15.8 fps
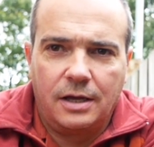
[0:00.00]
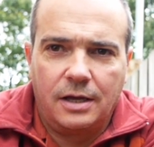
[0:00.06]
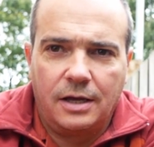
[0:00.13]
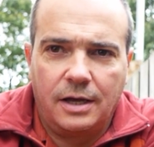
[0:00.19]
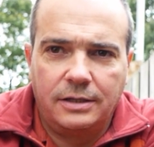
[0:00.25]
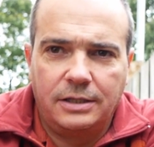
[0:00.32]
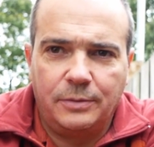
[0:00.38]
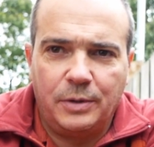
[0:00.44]

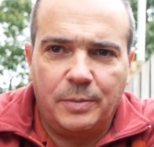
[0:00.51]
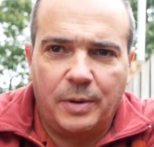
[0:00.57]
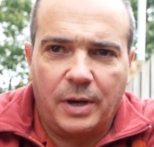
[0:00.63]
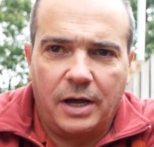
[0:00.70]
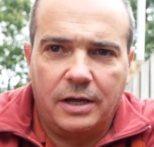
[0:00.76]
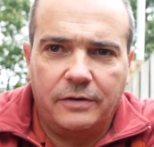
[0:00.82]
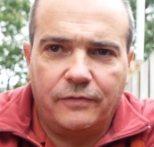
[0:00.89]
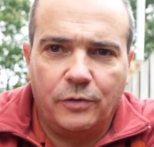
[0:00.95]
Handy wee bit
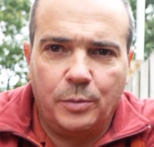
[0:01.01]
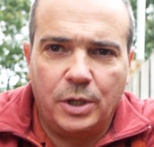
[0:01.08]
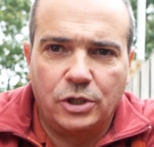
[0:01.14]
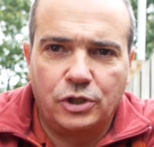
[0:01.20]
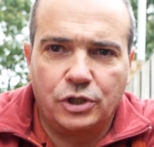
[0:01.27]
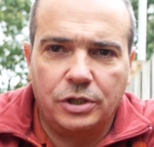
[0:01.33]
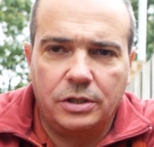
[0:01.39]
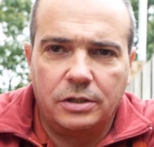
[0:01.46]
of
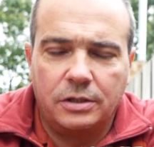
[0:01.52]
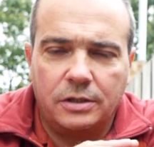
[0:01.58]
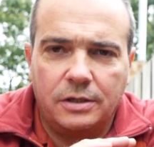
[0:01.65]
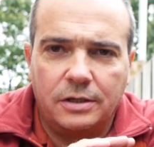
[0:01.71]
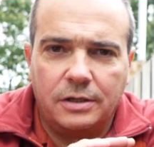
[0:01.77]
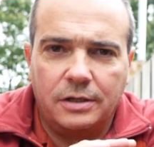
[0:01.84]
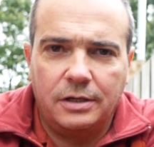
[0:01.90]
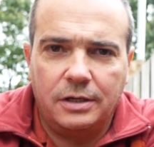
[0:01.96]
information,
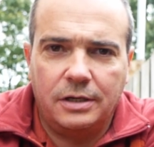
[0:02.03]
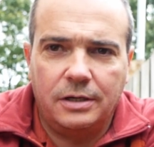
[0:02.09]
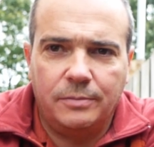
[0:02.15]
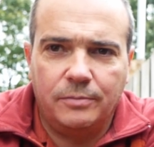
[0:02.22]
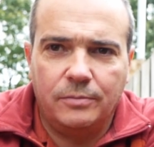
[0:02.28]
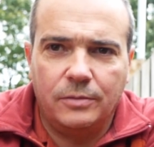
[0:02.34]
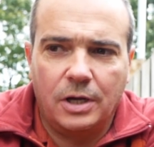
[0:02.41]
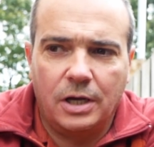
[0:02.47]

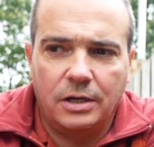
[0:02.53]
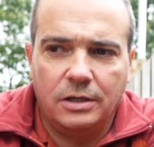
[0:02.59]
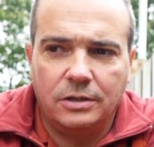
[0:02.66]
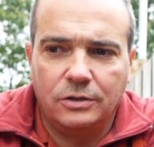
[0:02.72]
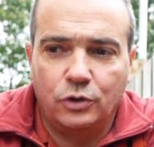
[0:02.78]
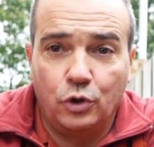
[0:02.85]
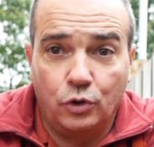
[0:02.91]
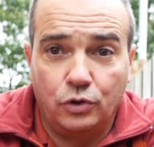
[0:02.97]

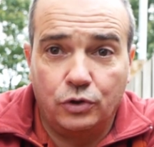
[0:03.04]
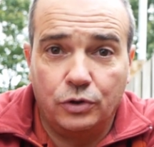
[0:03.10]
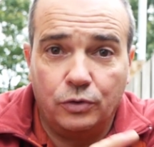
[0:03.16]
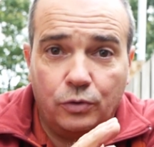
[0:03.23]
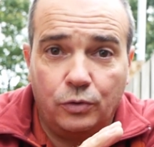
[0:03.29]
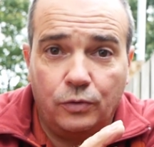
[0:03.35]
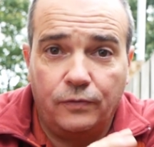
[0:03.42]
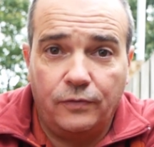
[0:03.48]
and good to
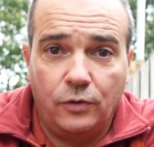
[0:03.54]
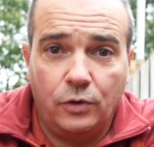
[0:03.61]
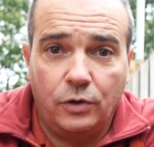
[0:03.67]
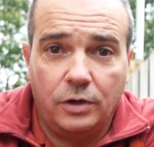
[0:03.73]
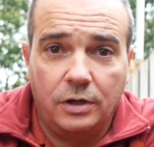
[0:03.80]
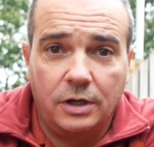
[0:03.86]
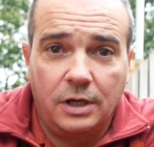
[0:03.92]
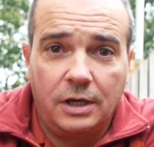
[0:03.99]
know
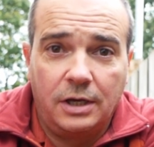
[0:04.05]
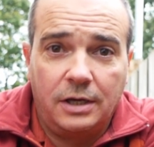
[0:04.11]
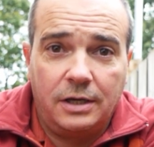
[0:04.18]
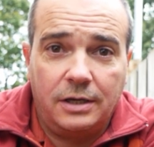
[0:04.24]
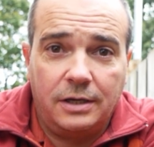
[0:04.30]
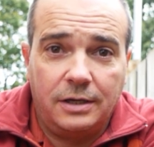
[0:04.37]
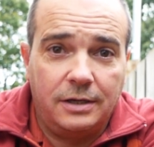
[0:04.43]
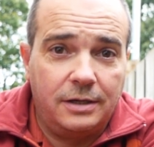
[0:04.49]
for
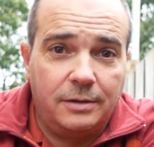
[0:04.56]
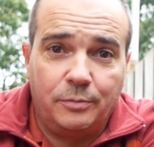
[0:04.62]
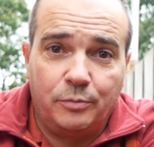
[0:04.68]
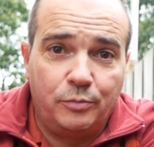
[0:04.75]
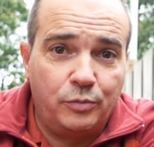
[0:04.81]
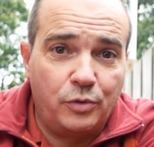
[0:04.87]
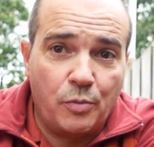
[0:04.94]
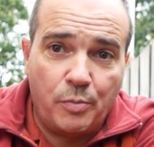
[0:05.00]

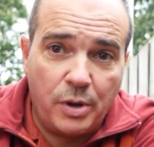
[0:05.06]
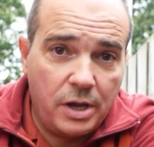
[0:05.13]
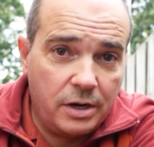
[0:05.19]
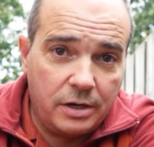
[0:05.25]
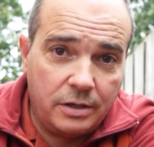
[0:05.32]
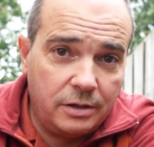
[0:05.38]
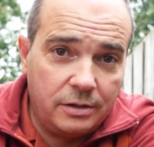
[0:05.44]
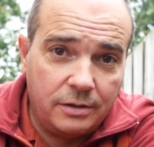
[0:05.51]

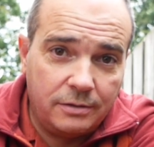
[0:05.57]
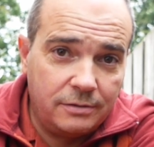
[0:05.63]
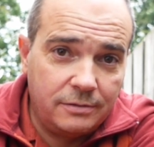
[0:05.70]
preparing,